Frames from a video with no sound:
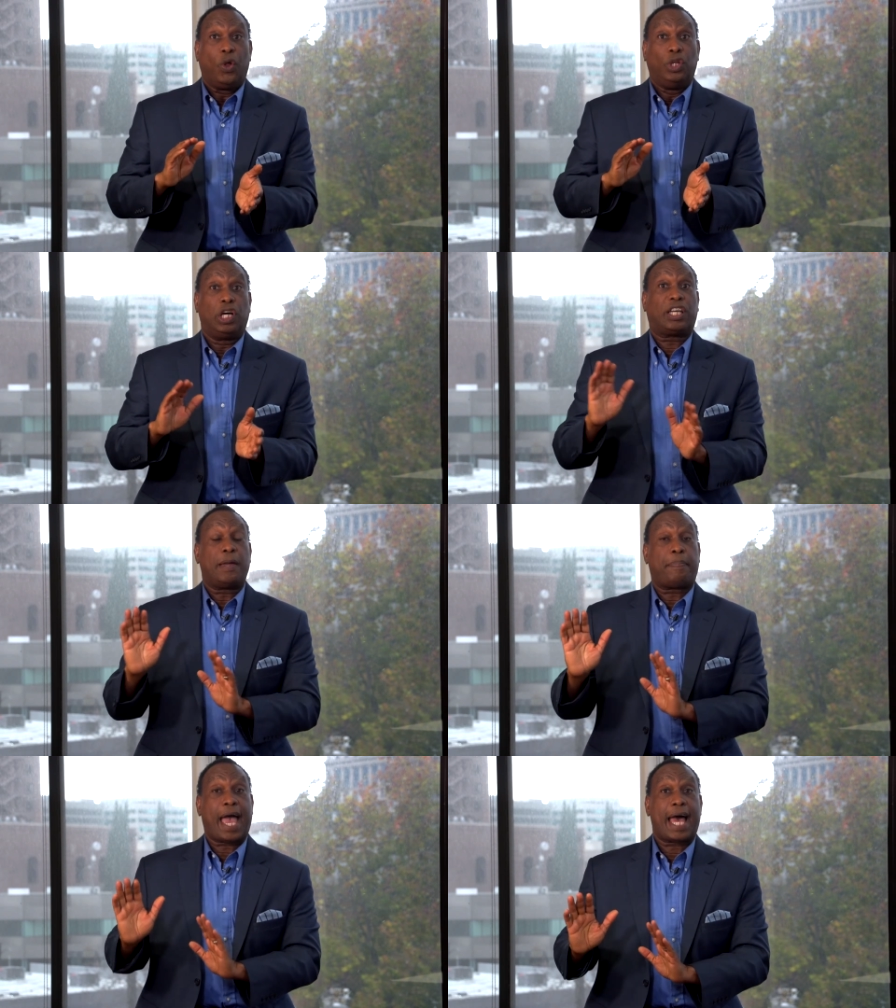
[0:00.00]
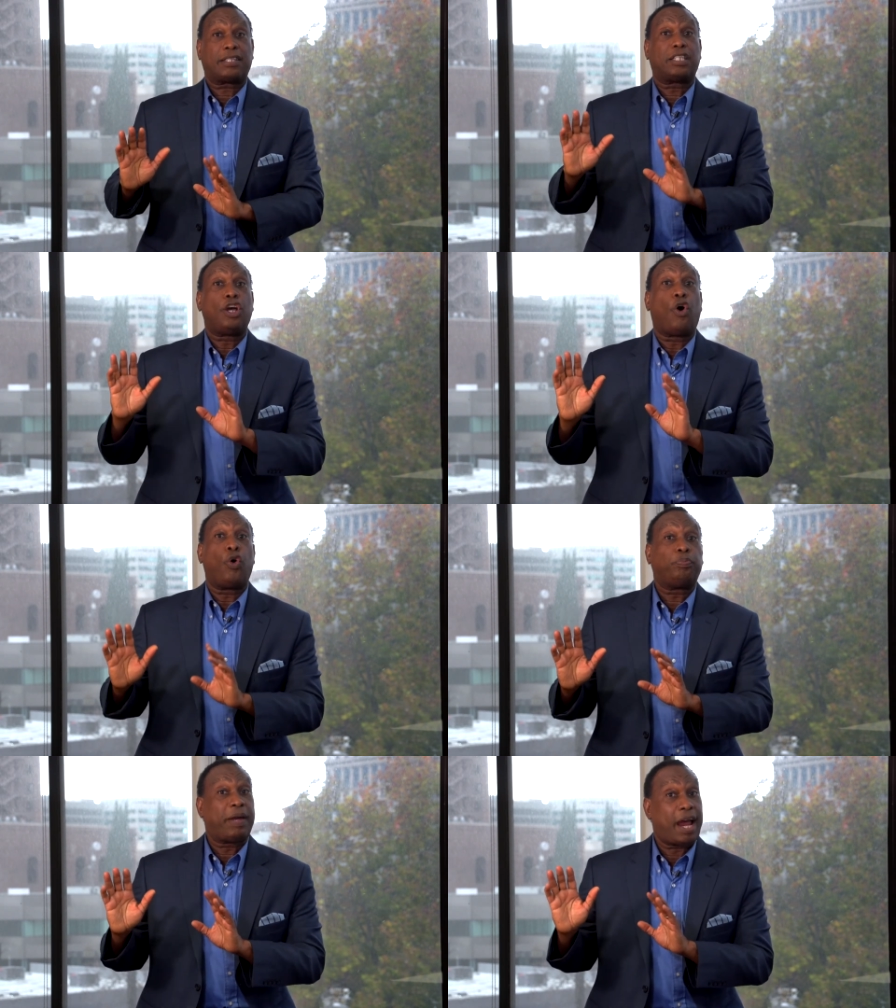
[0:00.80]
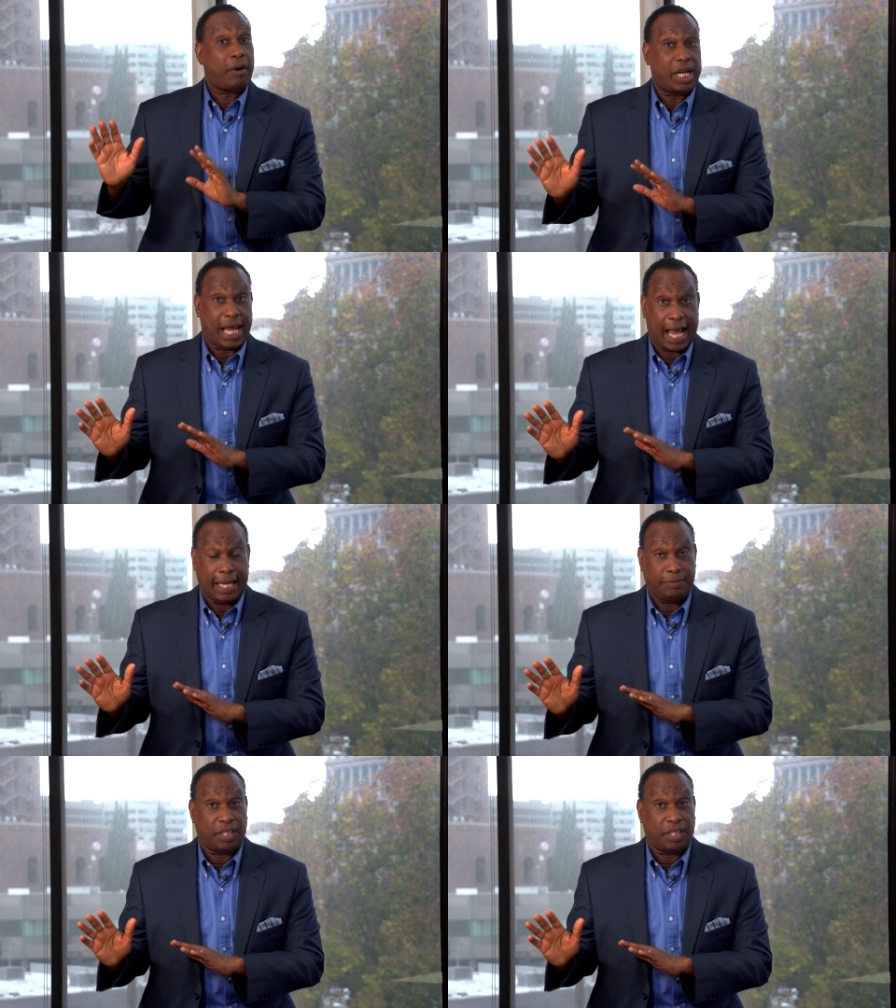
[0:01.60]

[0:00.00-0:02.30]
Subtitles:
looking past the old paradigms